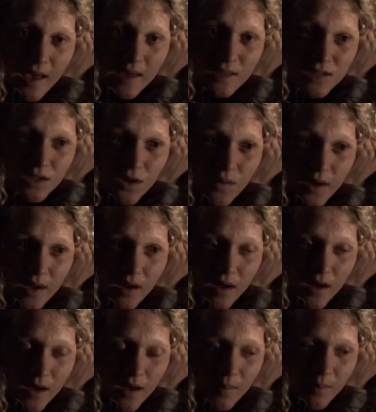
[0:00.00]
And so
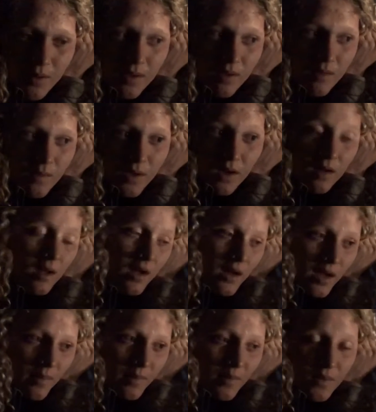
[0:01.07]
we all got
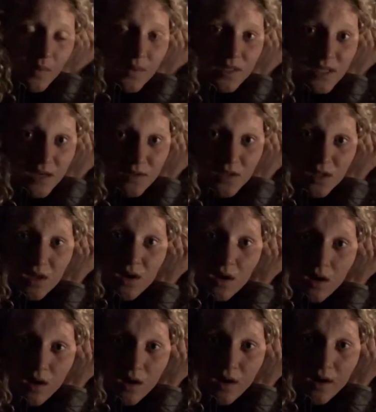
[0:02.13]
up and we went down to the
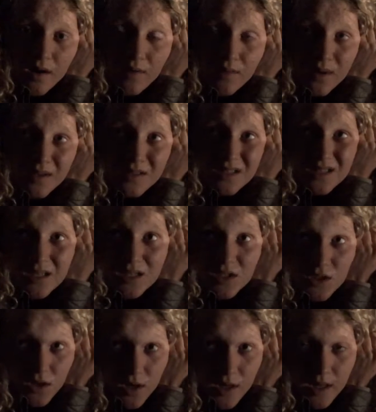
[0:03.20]
car at around
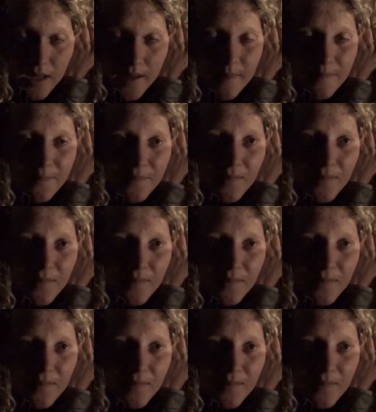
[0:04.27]
6:30.